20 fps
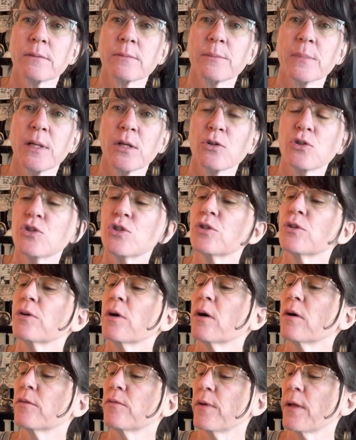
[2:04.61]
picture
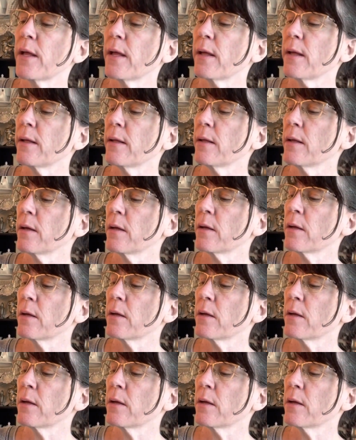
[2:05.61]
of a